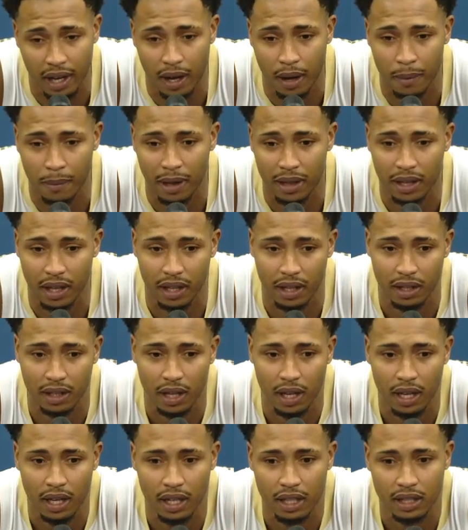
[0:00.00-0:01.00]
I think
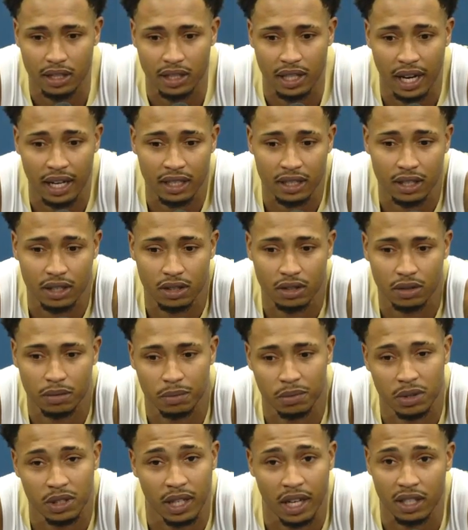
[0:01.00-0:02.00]
Jackson
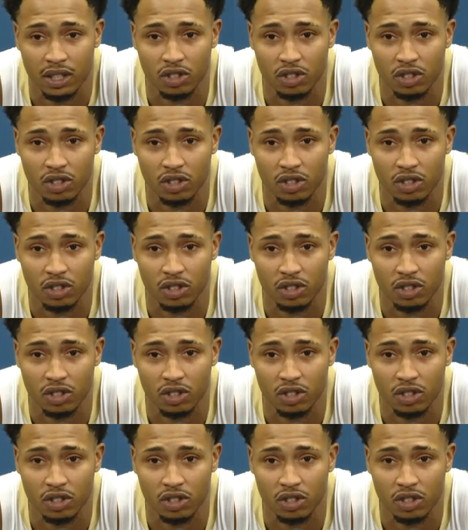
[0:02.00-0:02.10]
setting